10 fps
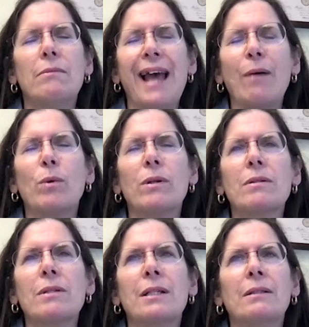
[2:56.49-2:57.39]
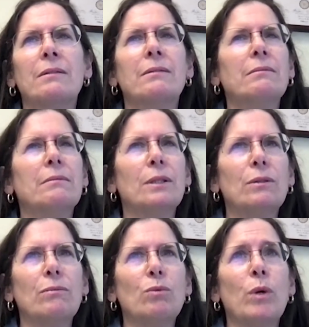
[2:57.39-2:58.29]
that we're seeing
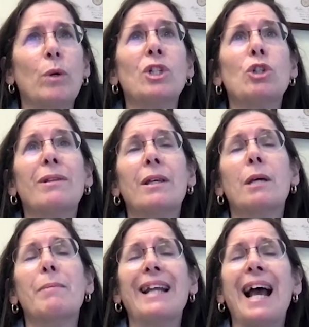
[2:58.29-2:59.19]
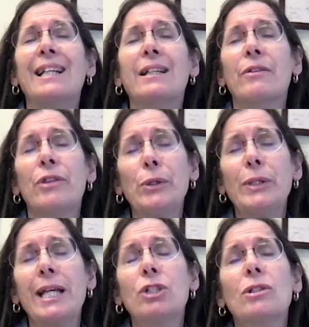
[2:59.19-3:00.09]
where we should be thinking about adding a third
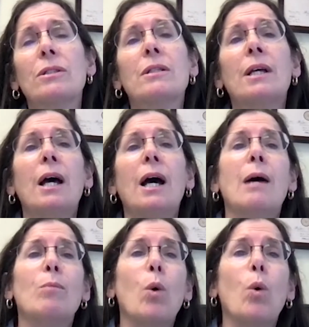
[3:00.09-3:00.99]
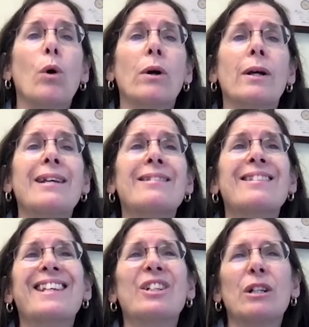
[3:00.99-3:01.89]
agent, or
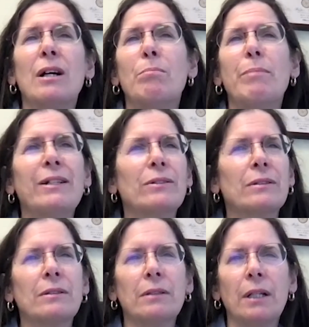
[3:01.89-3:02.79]
is there a better